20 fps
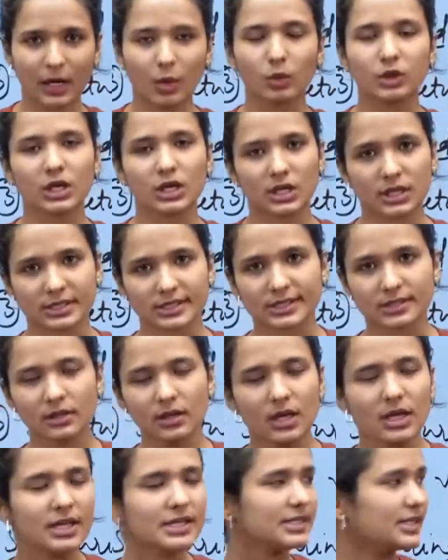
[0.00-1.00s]
out our answer.
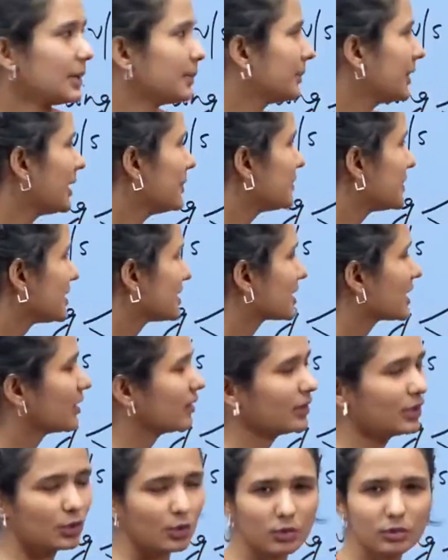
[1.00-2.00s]
Sometimes this
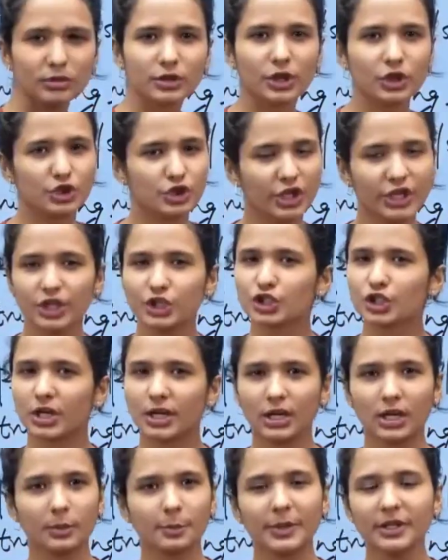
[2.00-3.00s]
can, change a
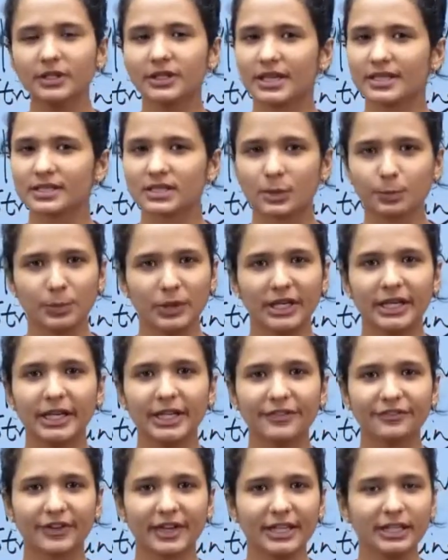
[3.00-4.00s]
little bit, that's
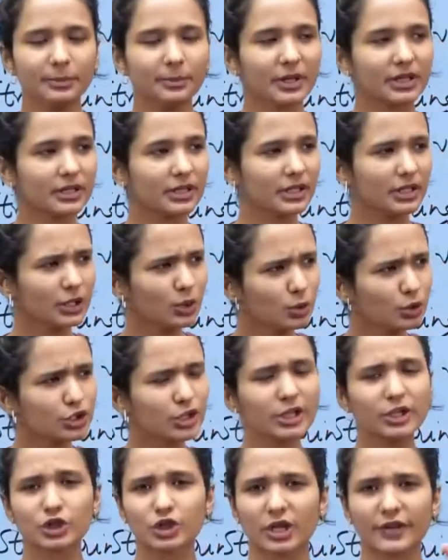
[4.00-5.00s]
completely fine, but
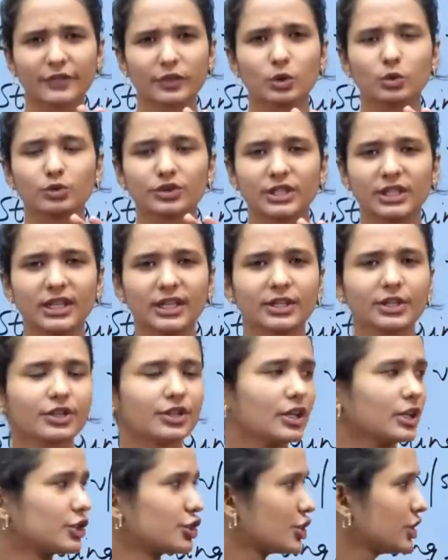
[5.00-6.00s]
usually you should have a 2-3 line
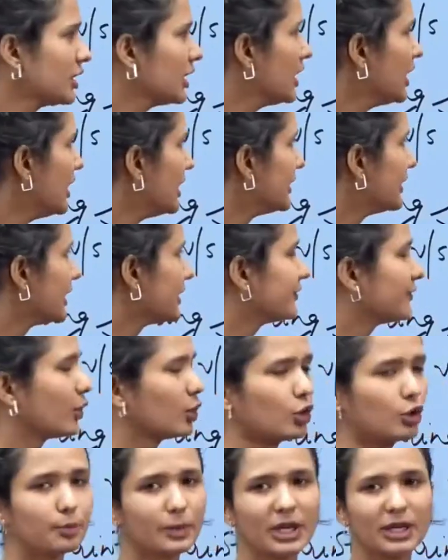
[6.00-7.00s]
introduction, then
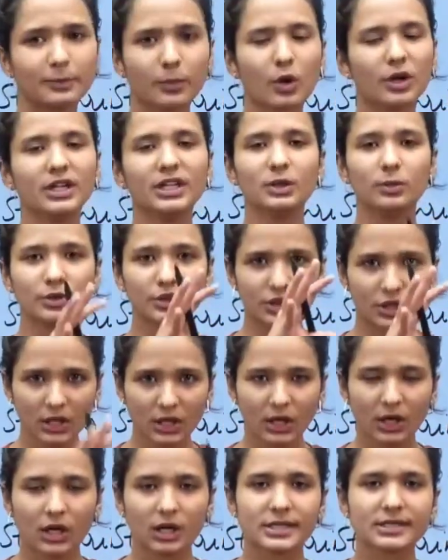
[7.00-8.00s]
followed by a body with
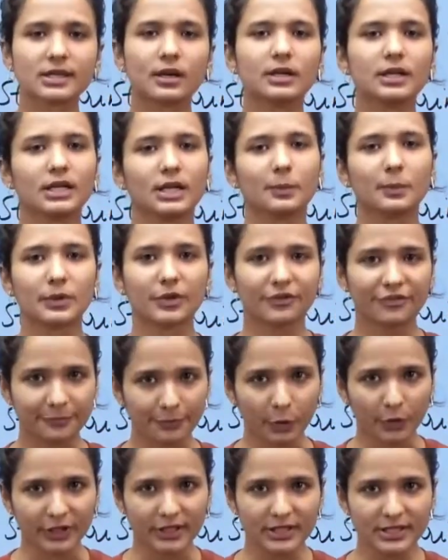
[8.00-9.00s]
a certain number of
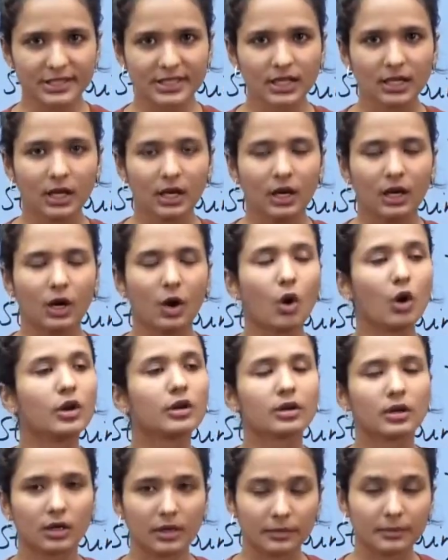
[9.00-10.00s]
points, or
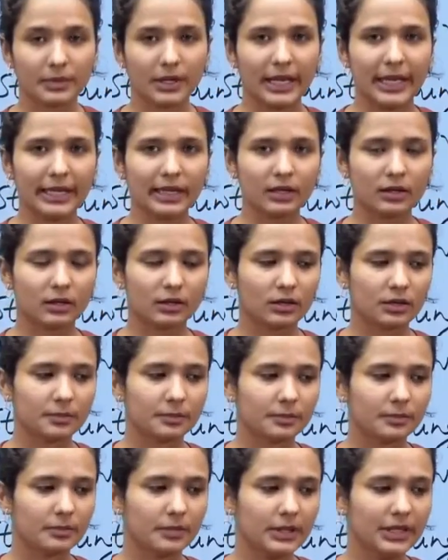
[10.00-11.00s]

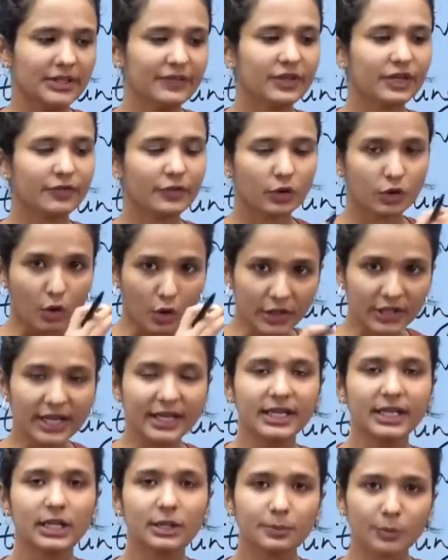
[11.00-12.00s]
even if you're not
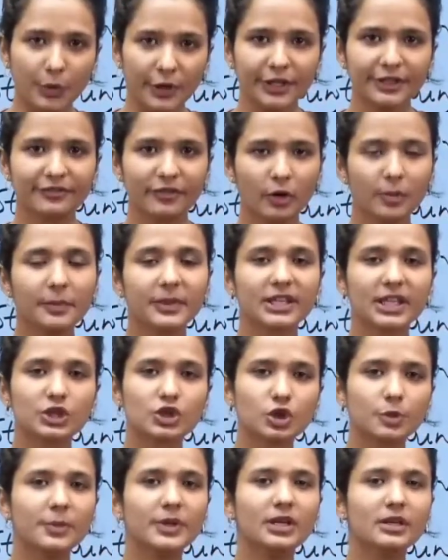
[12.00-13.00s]
writing in point form, but there
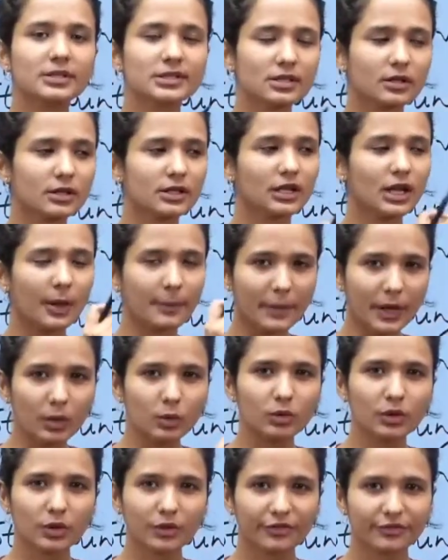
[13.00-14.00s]
should be a certain
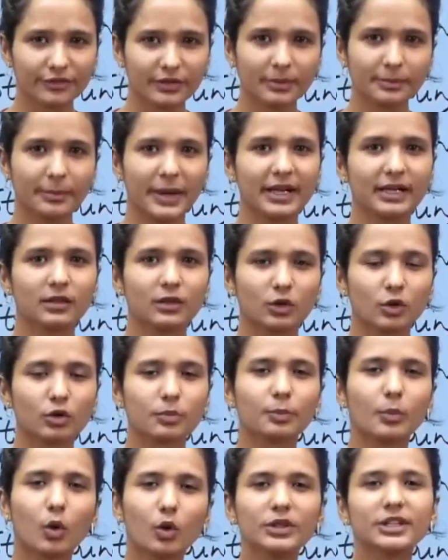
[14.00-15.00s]
amount of matter or
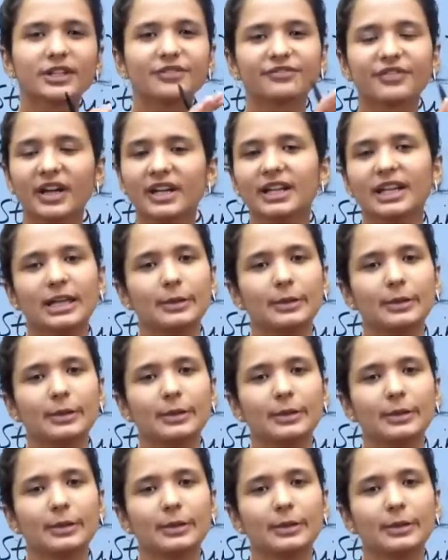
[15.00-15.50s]
more than one